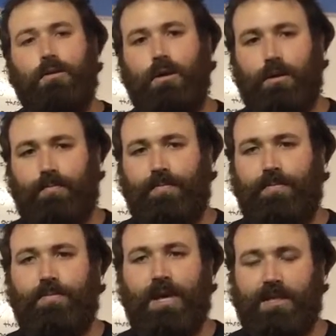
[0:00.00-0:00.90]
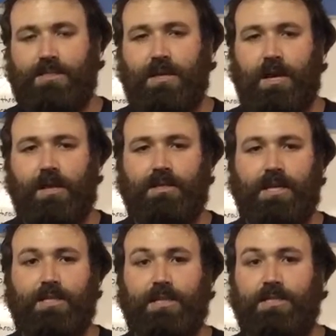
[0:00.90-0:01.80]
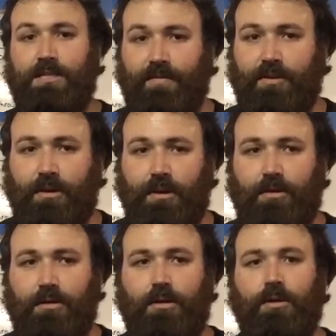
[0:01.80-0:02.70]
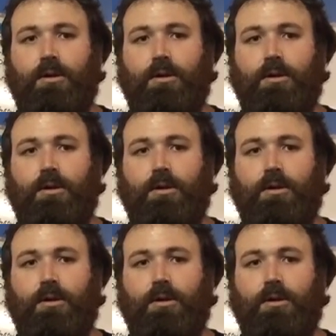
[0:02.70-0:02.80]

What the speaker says: No, that's not intensity. It's difficult.